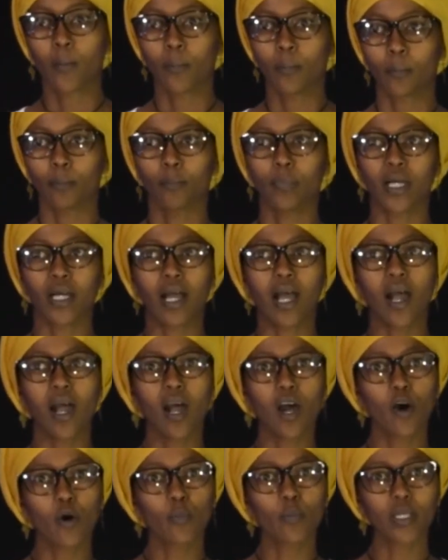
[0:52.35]
But
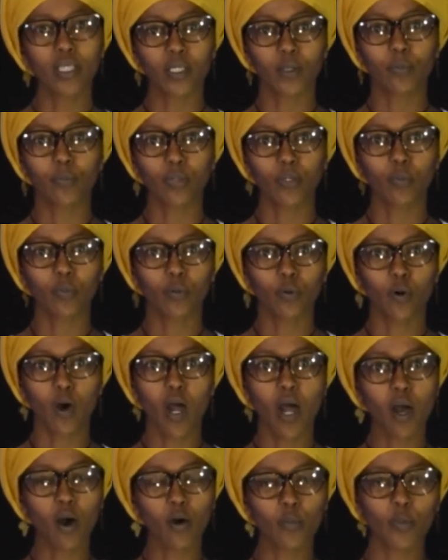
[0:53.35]
how many people,
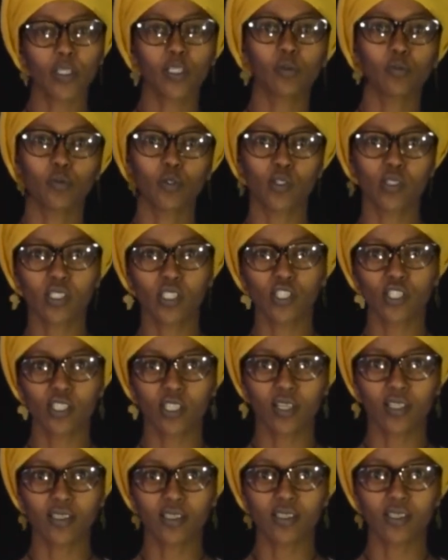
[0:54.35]
how many
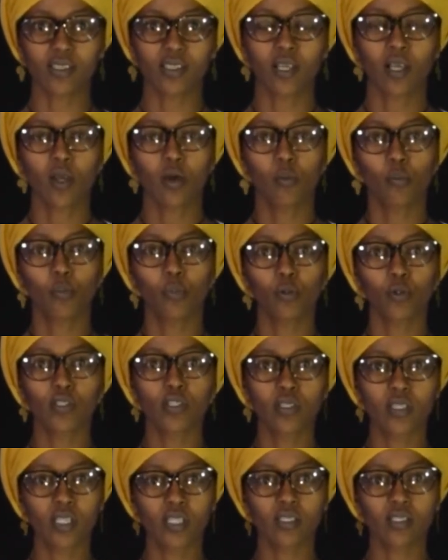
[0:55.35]
musicians
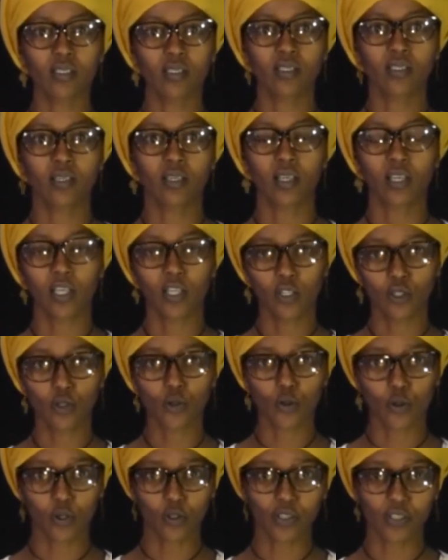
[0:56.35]
put this
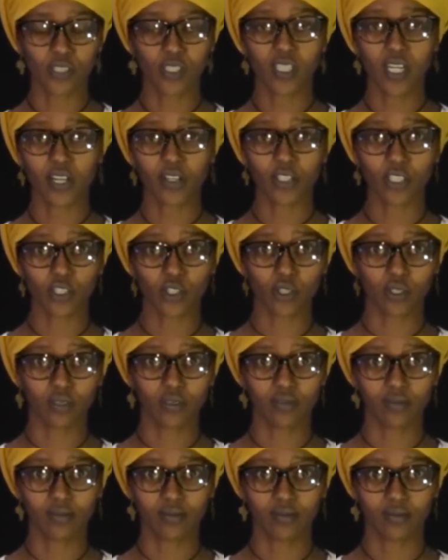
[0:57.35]
into
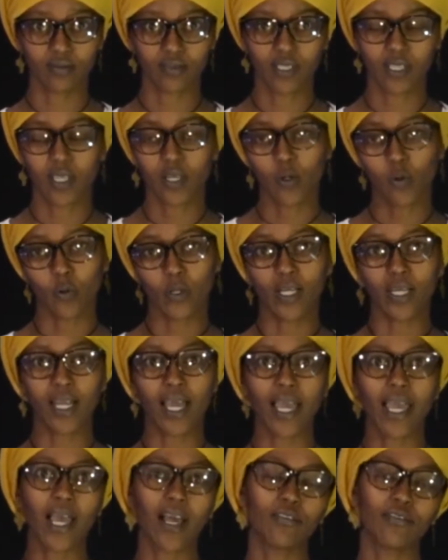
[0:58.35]
consideration? Well,
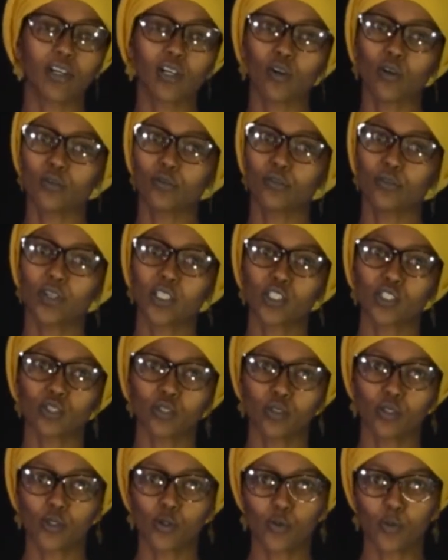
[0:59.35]
I have a
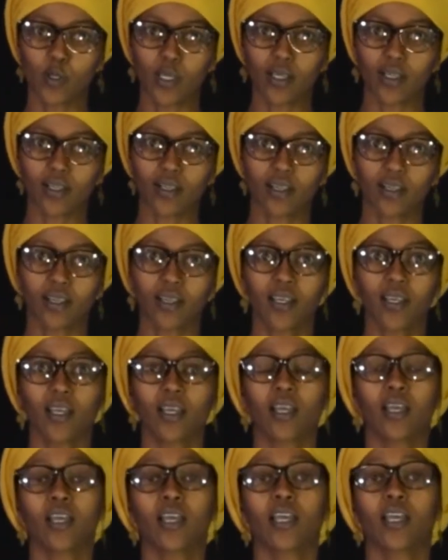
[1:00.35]
confession to make.
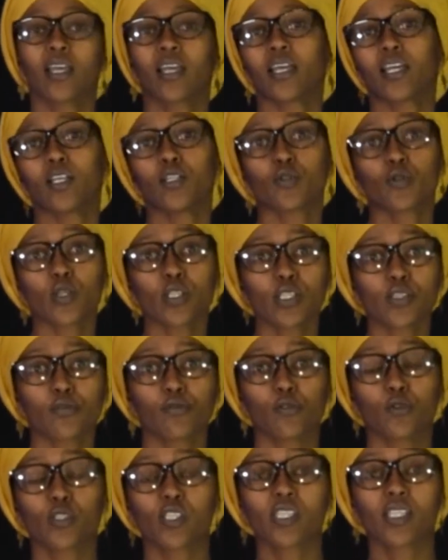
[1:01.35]
In
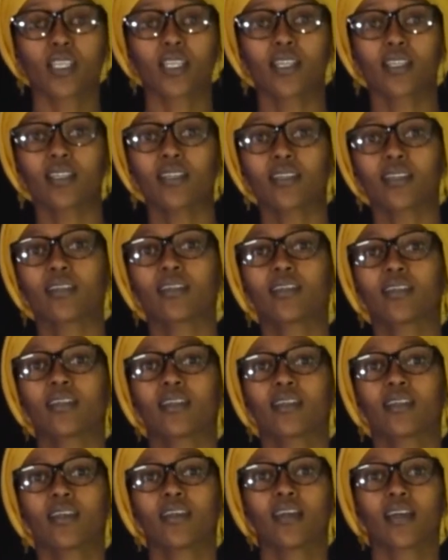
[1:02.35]
2014,
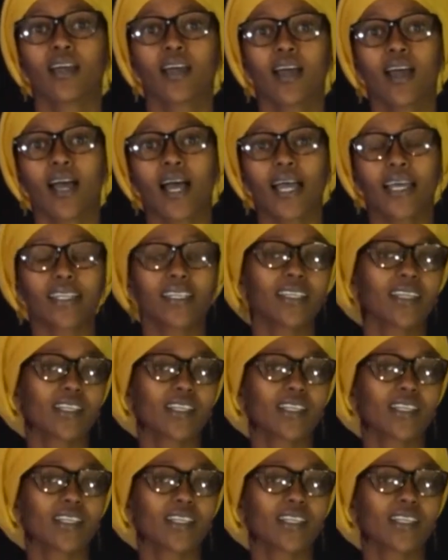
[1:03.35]
I did